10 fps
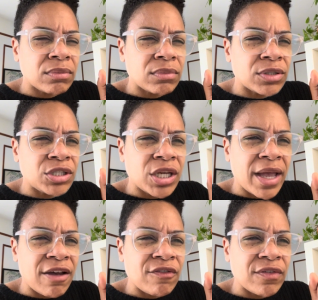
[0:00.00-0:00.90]

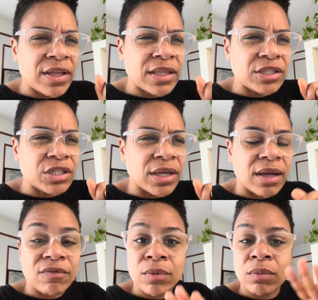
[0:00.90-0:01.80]
and then GF.
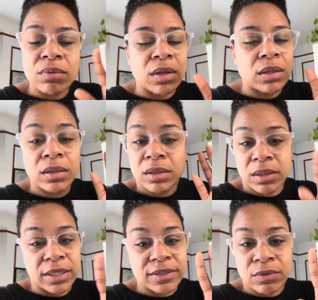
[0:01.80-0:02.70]

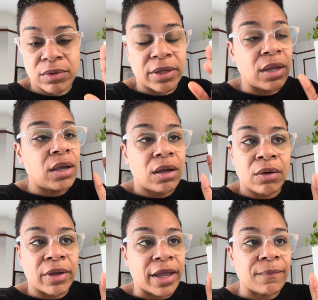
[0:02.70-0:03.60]
That's all.
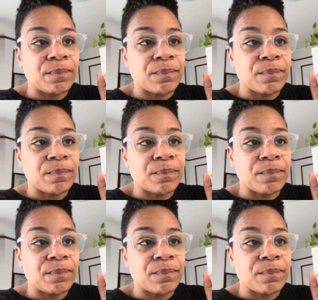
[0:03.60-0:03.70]
Okay.